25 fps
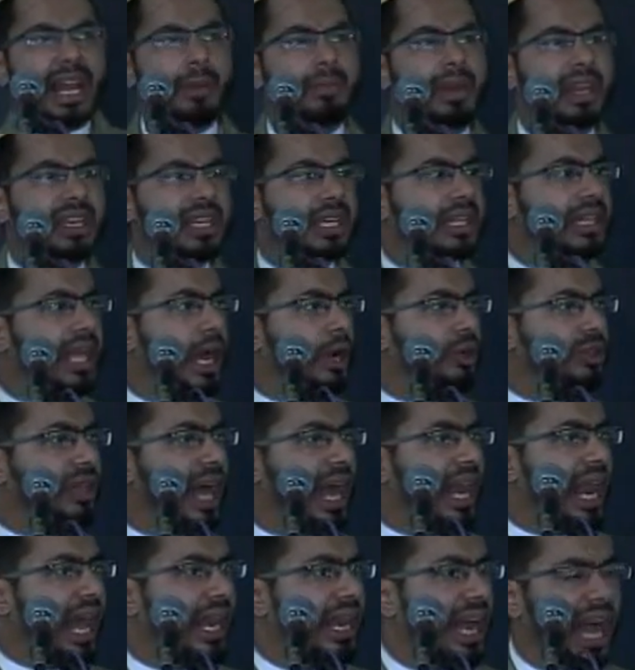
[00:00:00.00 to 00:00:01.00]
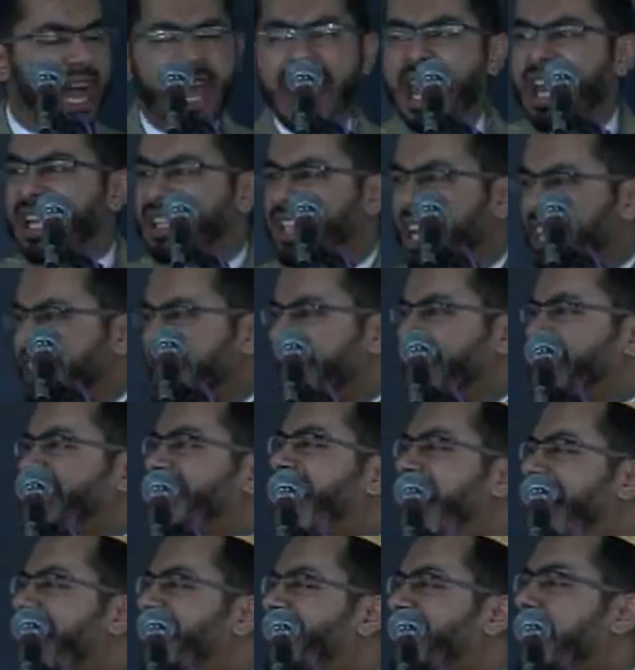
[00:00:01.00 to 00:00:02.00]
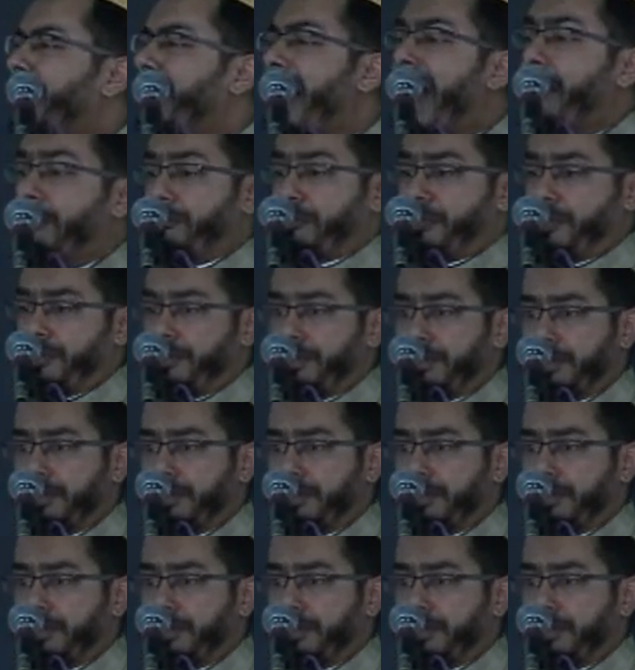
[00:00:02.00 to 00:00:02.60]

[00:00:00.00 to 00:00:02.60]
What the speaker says: Zainab radiallahu ta'ala anha. Then they tie them up